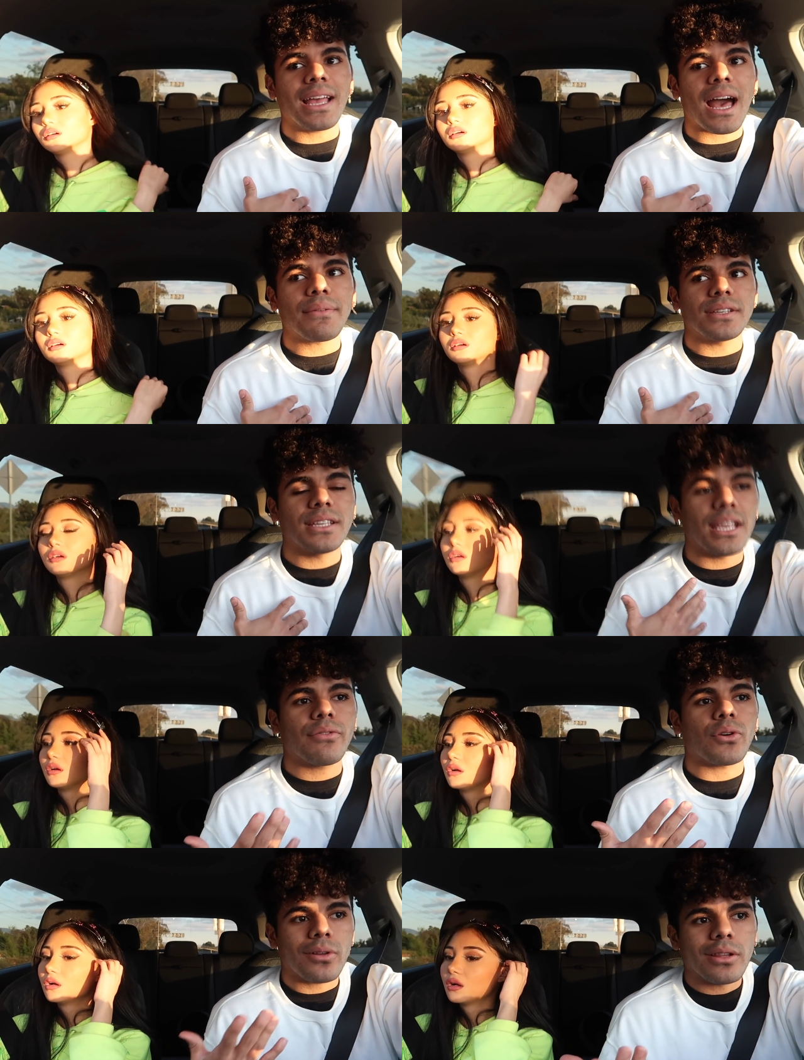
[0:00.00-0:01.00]
Speaker 1: have to
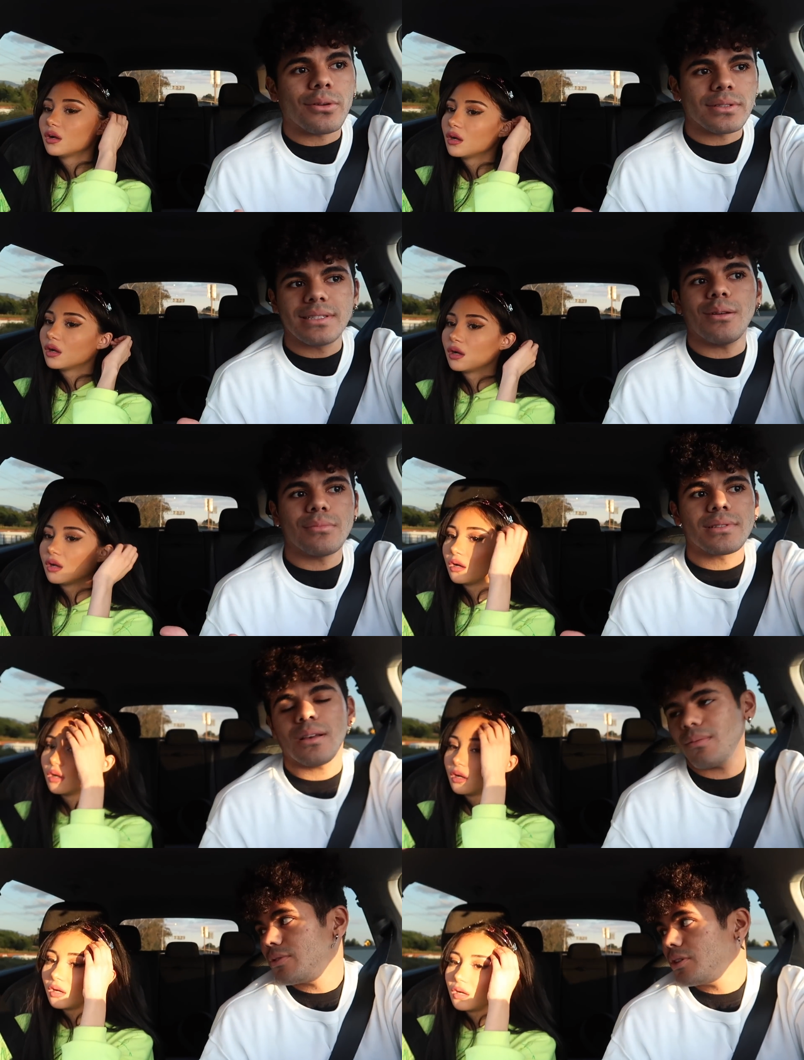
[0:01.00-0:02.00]
give her a little something,
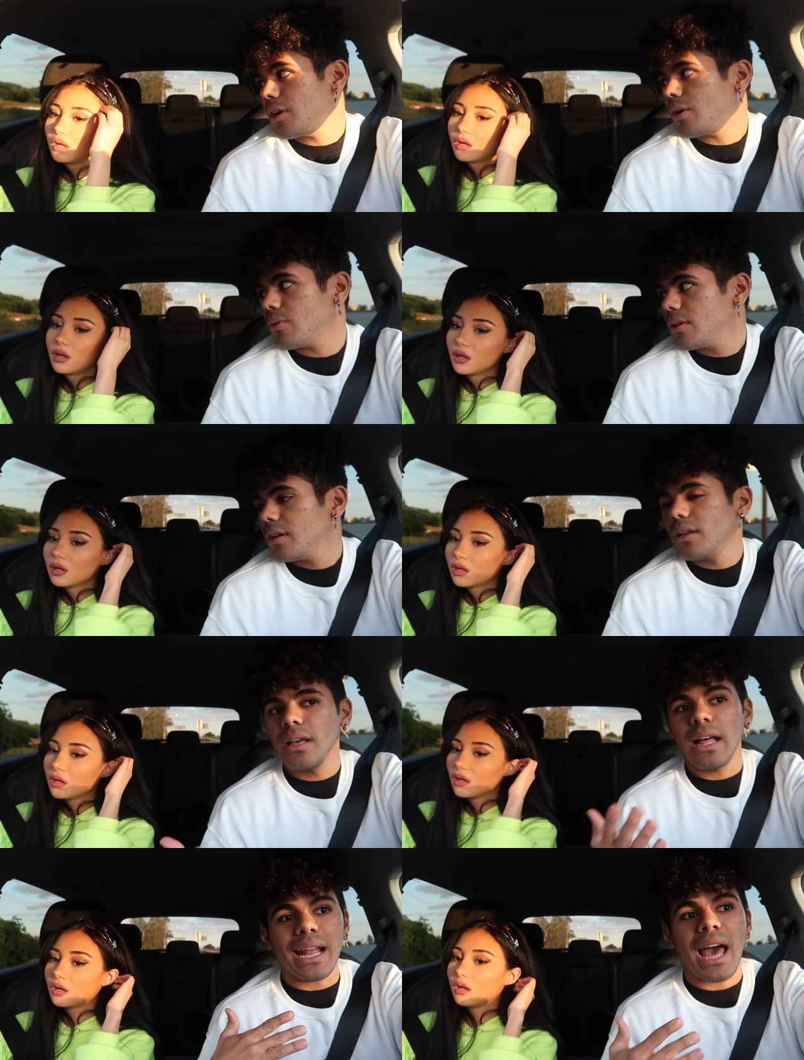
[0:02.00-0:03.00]
something, you know?
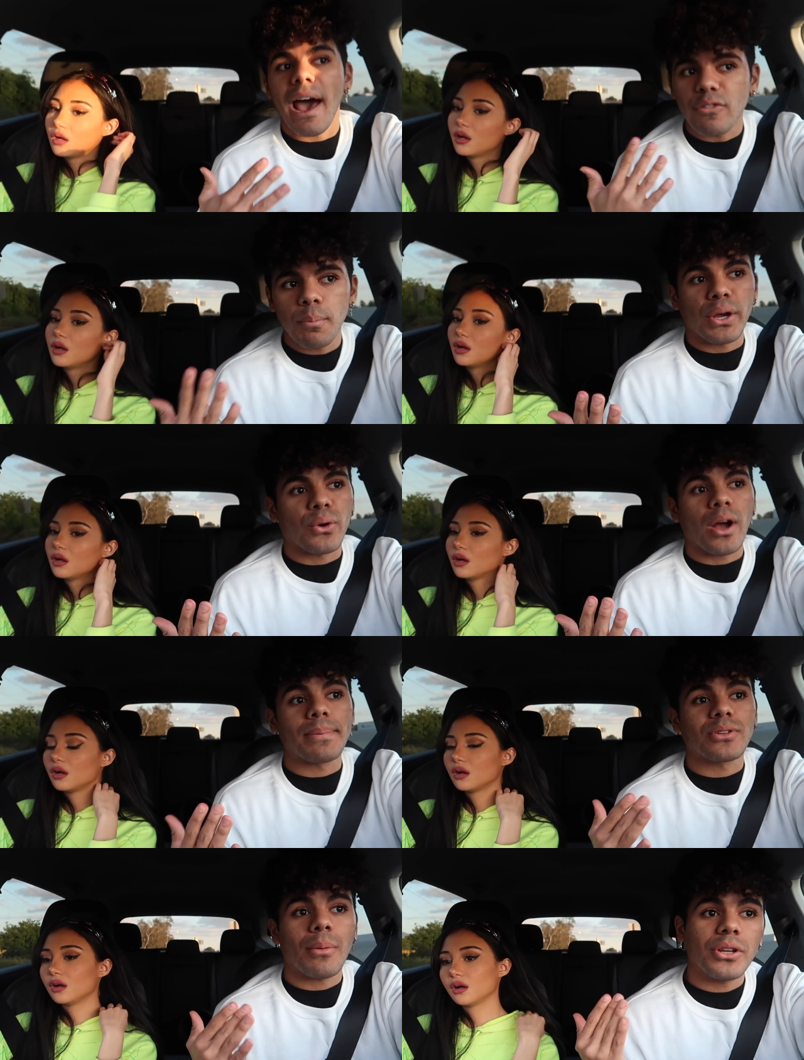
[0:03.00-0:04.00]
And I have to pick her
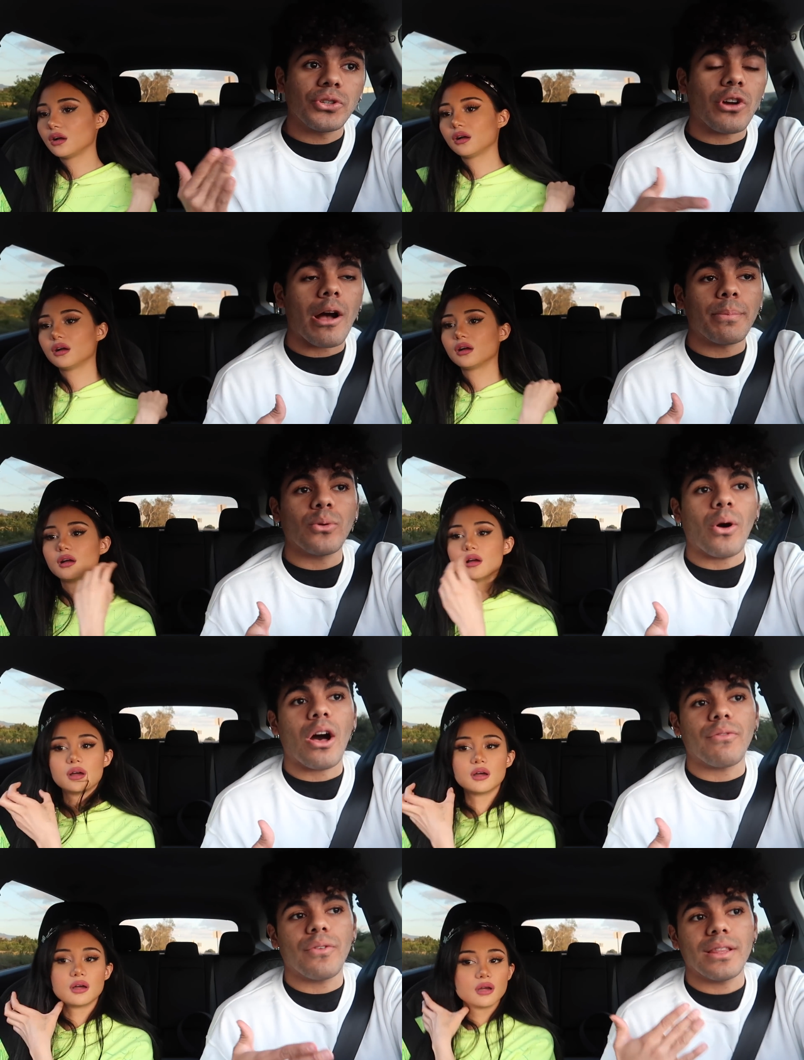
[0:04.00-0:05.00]
up, so I'm gonna drop you
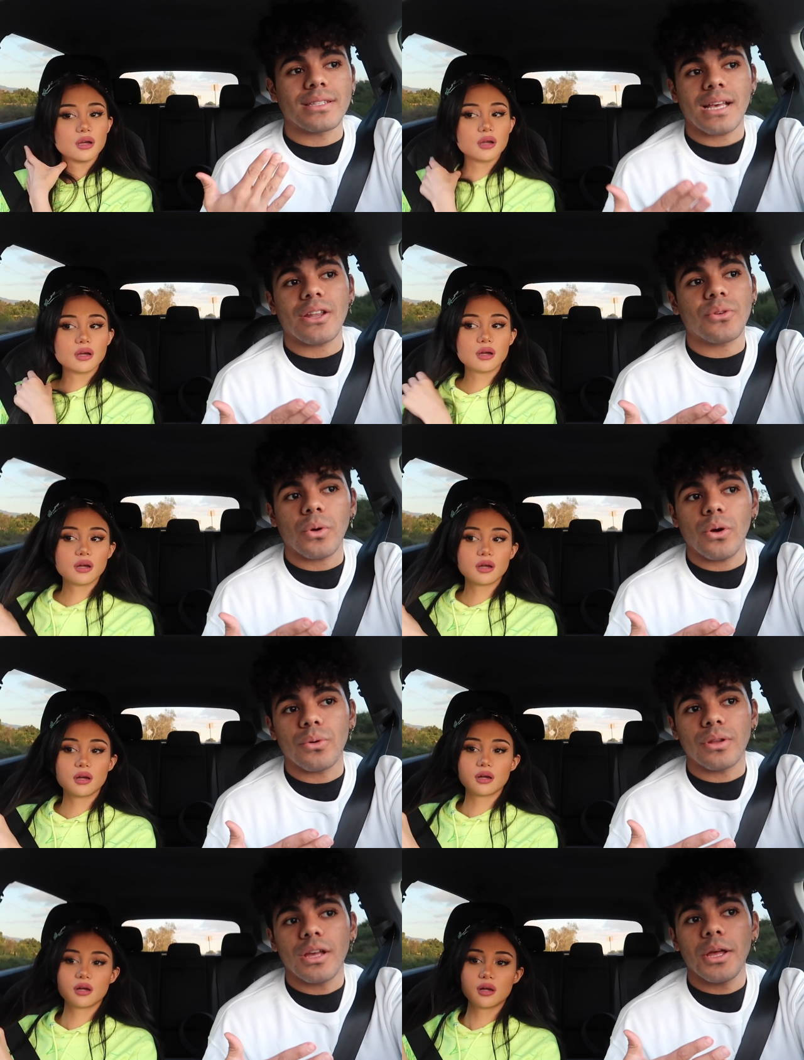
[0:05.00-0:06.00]
off in the side of the
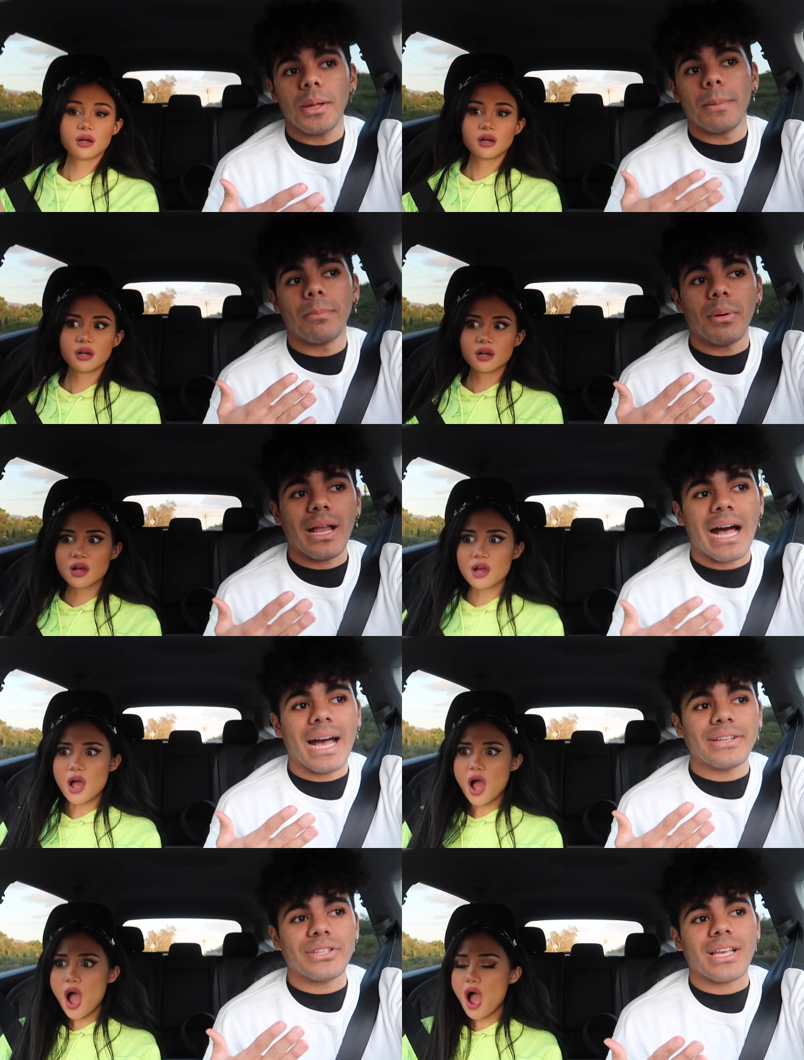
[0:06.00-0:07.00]
road. But
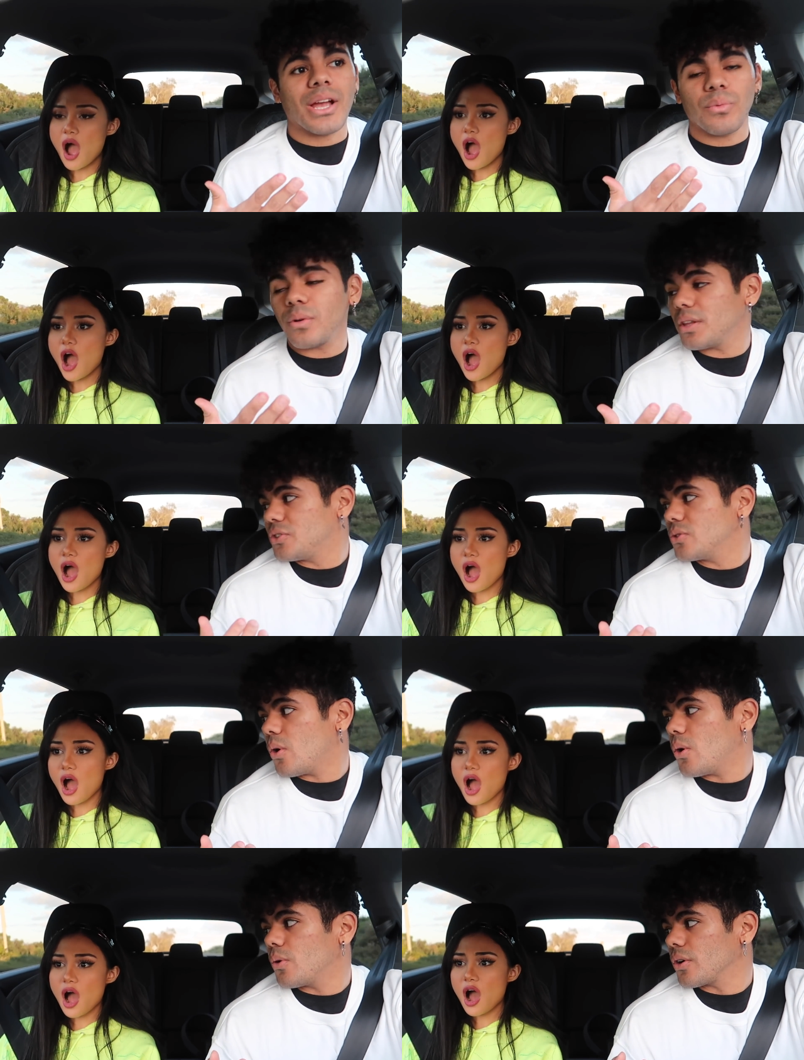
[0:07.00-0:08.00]
I just, I really do
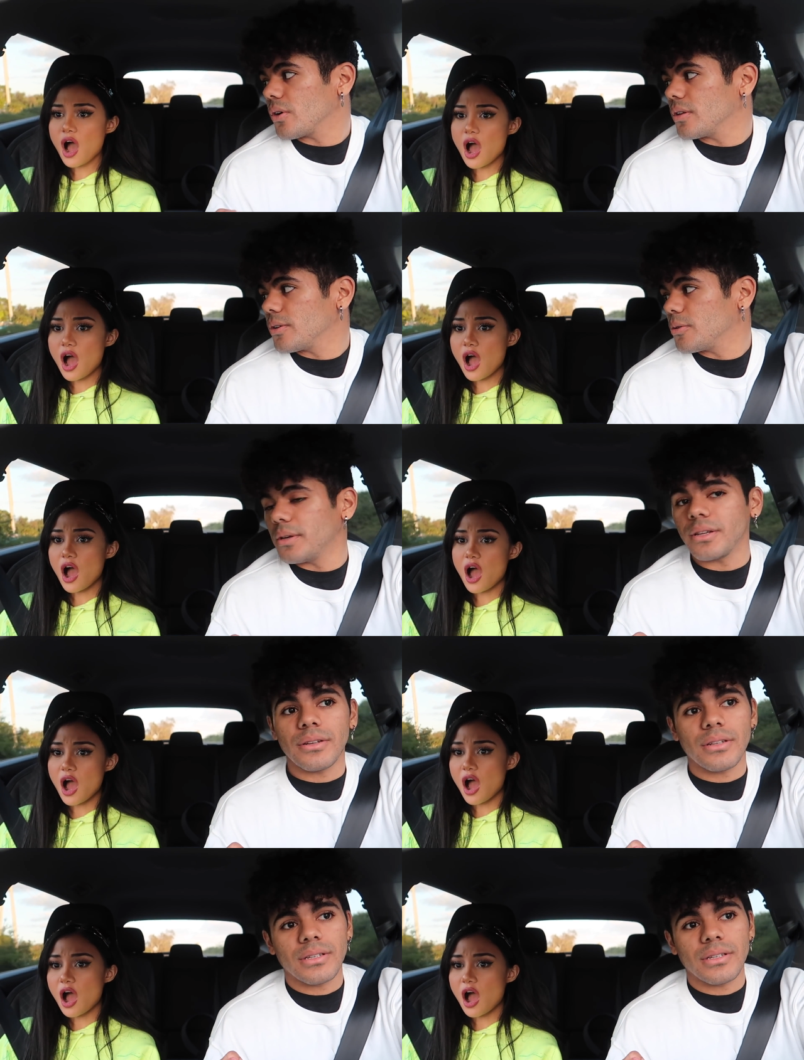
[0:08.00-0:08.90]
owe her a little bit.